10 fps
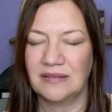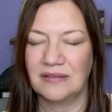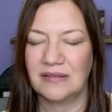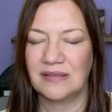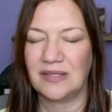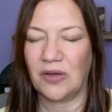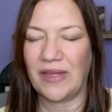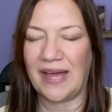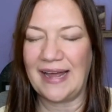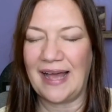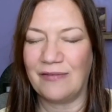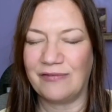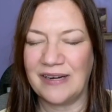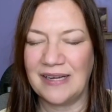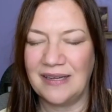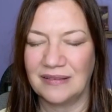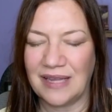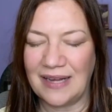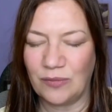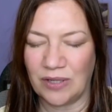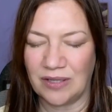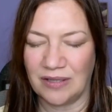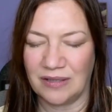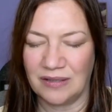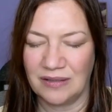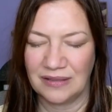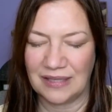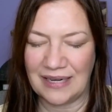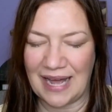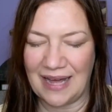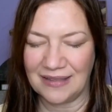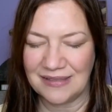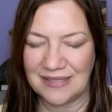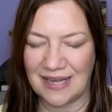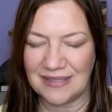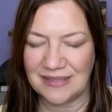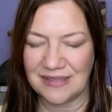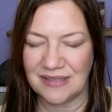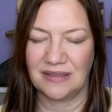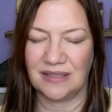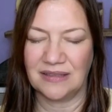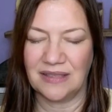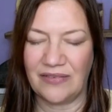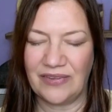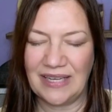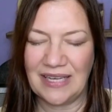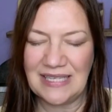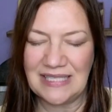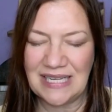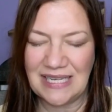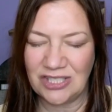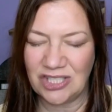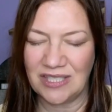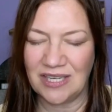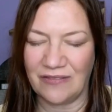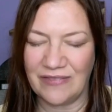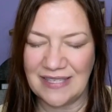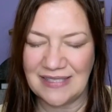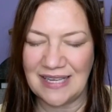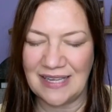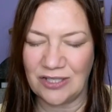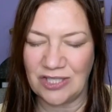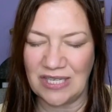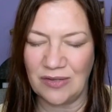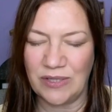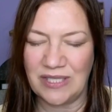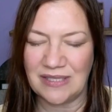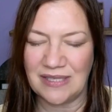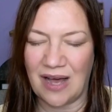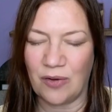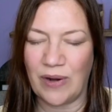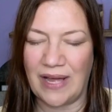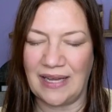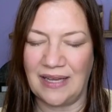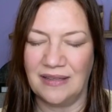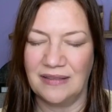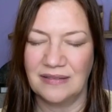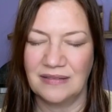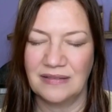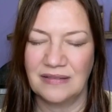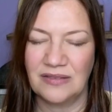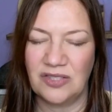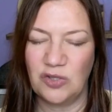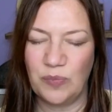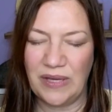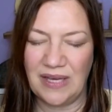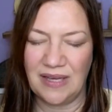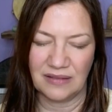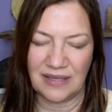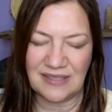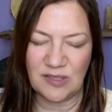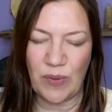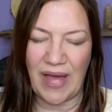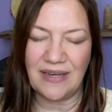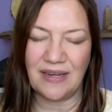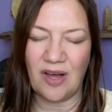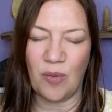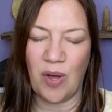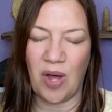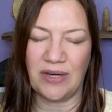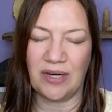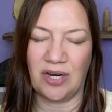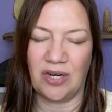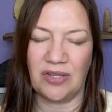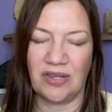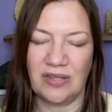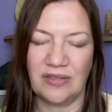so that every light worker can access the loving intention of this energy, which is now ready to be expanded upon earth.